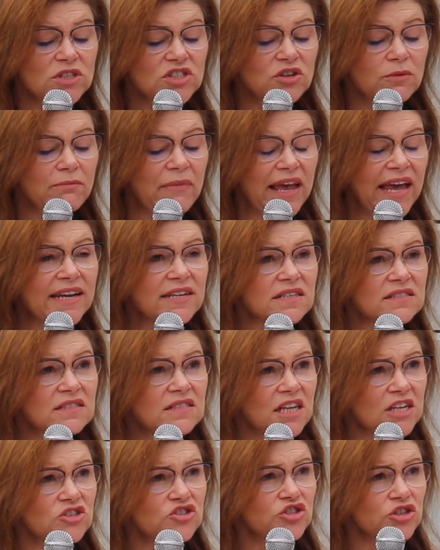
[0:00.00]
would demand a
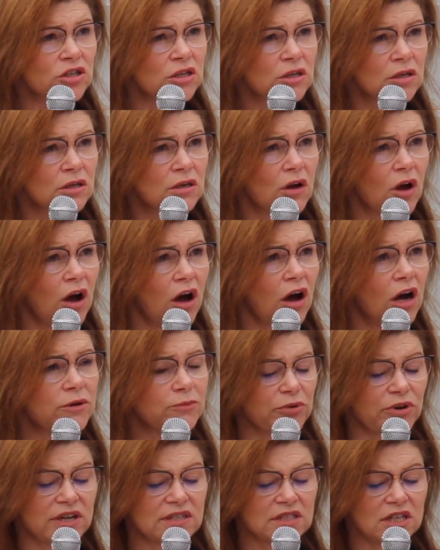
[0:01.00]
censure
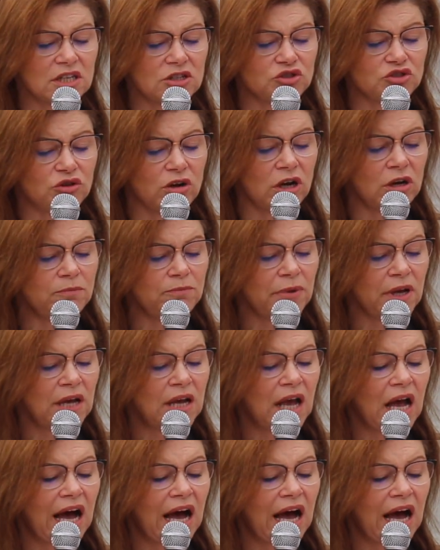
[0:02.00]
on President Trump.